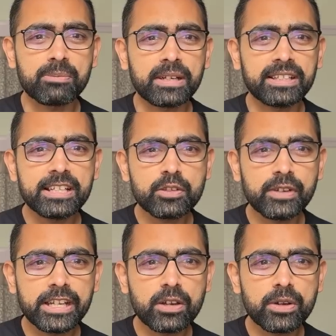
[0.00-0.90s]
but this
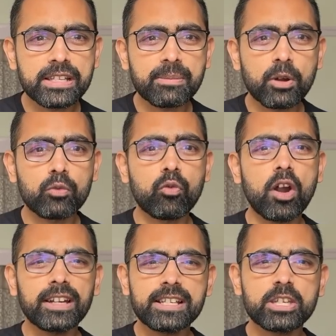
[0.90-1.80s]
video is about
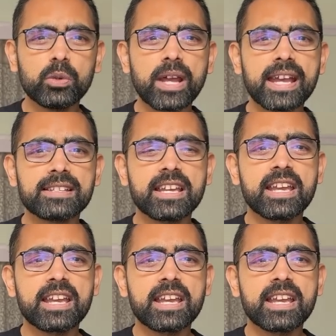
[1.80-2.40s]
what is UDISE